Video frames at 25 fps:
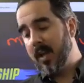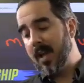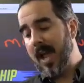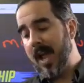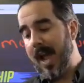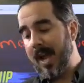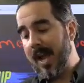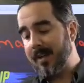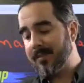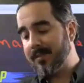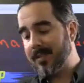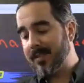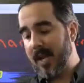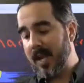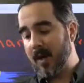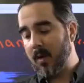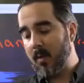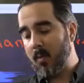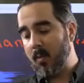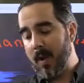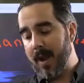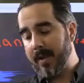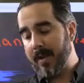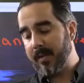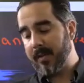Hashtag
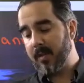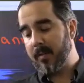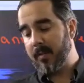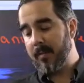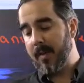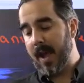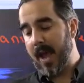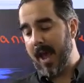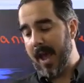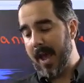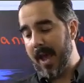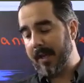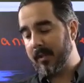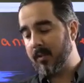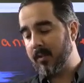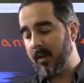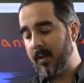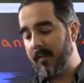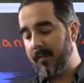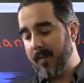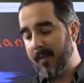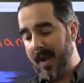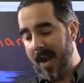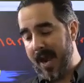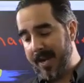random act
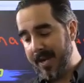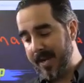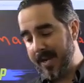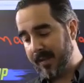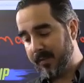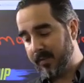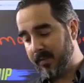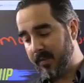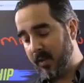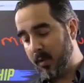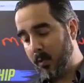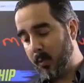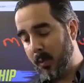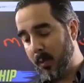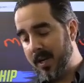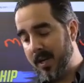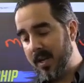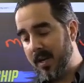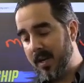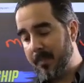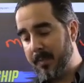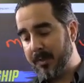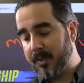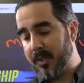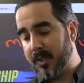of kindness. Greatly
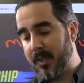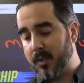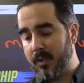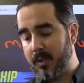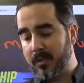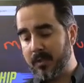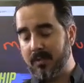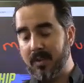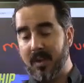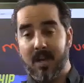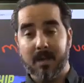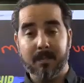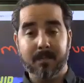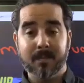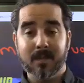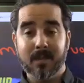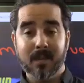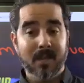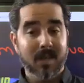appreciate your time.